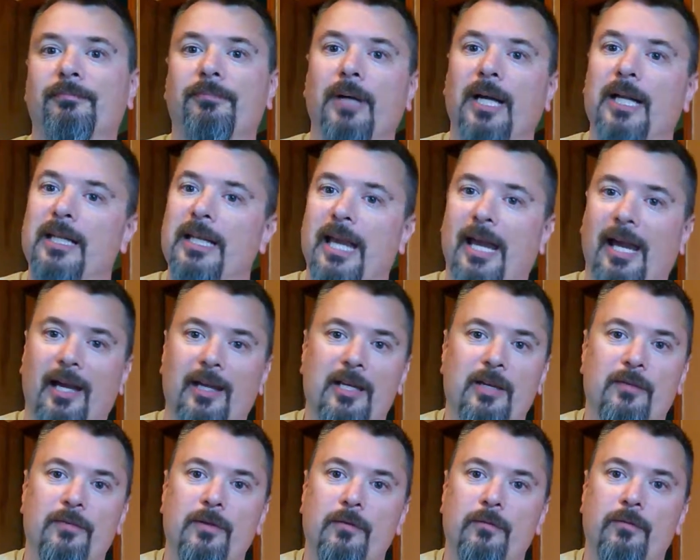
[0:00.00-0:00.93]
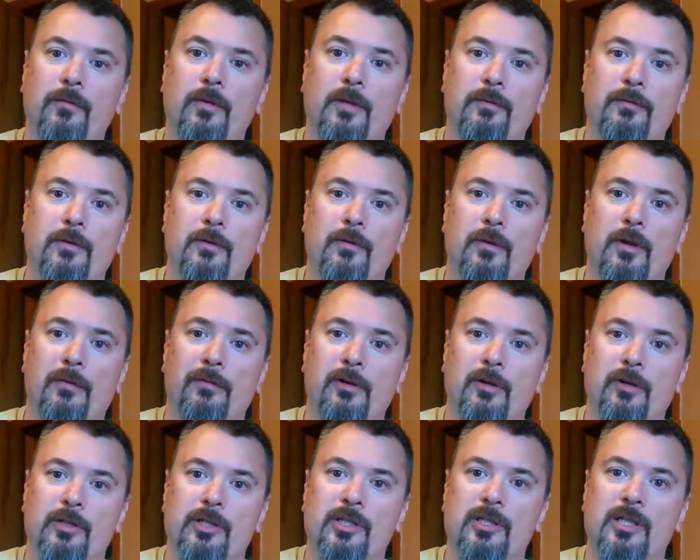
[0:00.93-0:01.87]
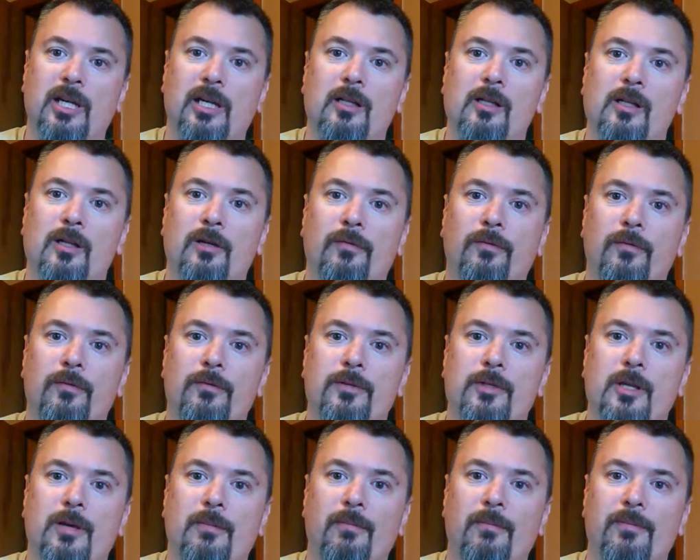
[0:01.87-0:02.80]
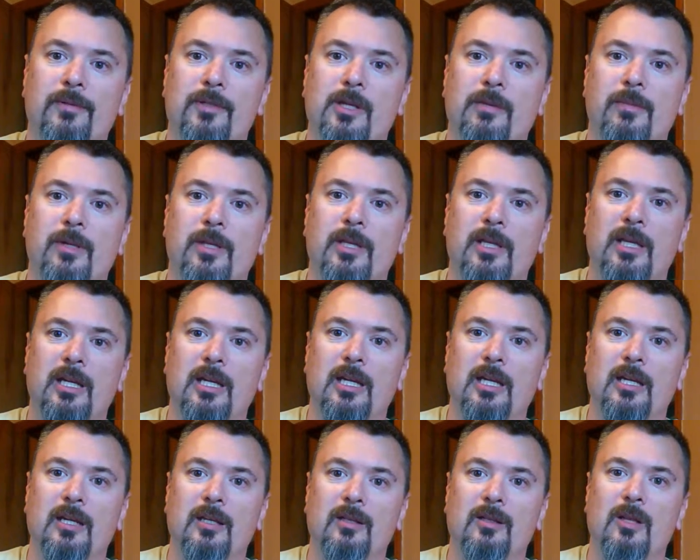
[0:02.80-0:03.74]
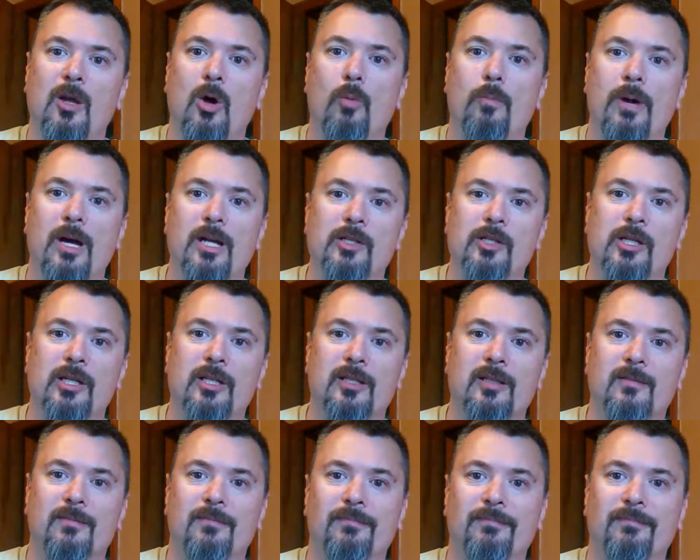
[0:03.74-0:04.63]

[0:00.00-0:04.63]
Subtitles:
But yeah, if you're a stickler from some of the low budget